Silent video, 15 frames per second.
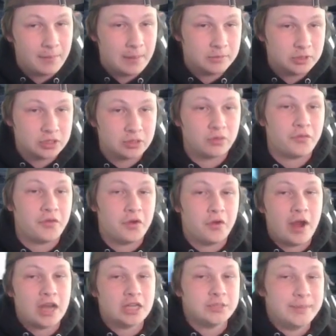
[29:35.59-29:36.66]
I'm just going to go for a
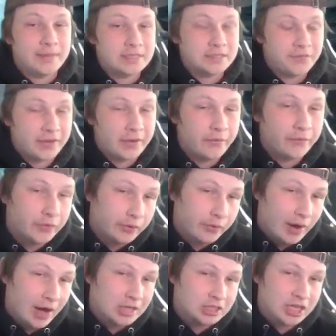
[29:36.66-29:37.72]
Crash, because if I can go for a
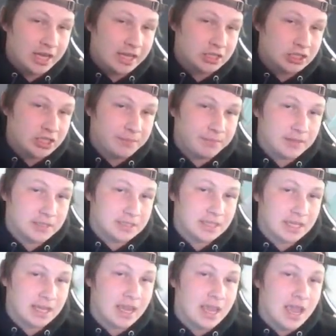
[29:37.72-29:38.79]
Crash, I can chip this
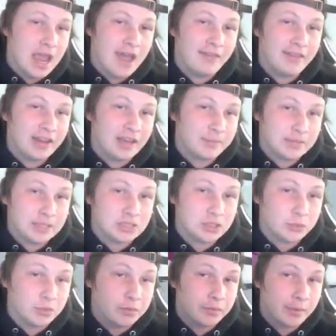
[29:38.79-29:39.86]
thing, and then I could potentially
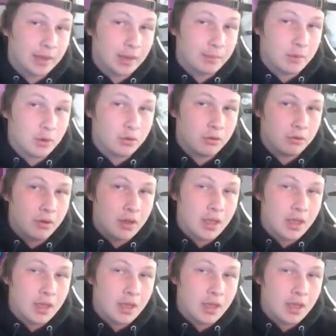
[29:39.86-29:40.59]
win with my Komodo